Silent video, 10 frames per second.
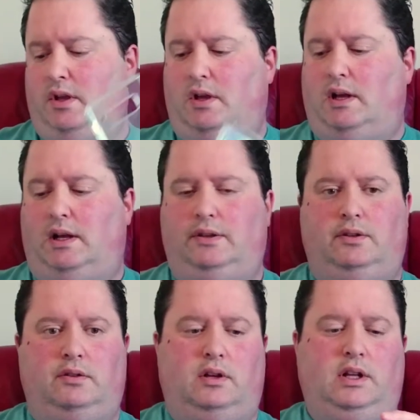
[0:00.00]
And
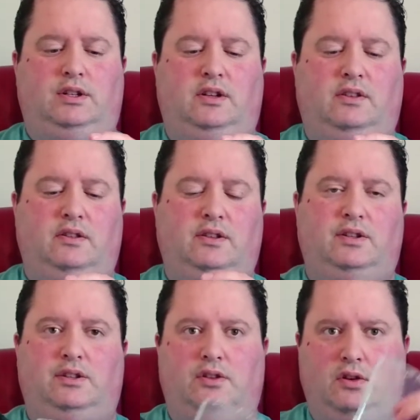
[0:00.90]
I actually think this
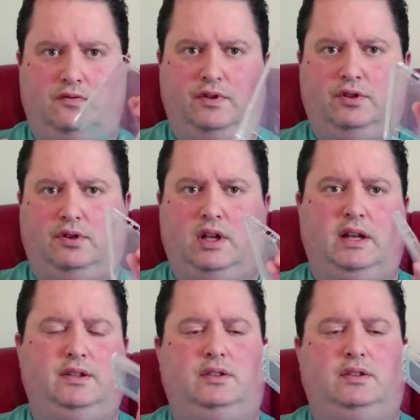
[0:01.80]
is a really good case.